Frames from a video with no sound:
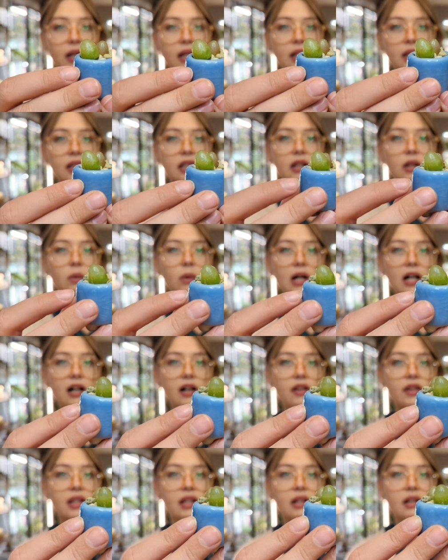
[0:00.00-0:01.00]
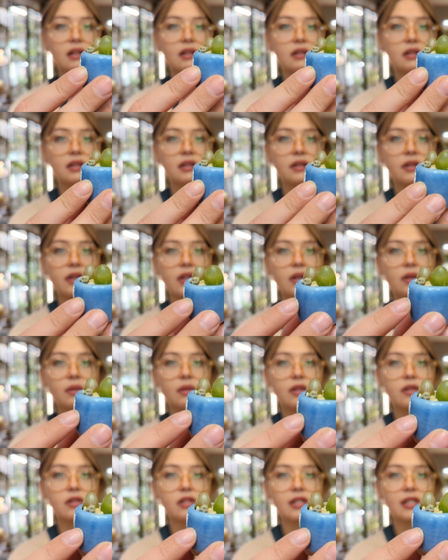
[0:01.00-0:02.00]
a little while they'll, they'll
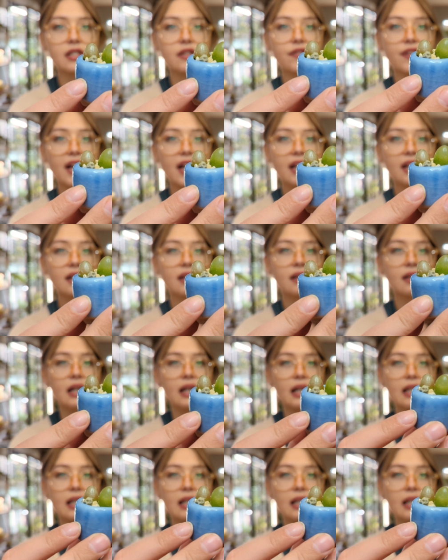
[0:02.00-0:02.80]
root just fine.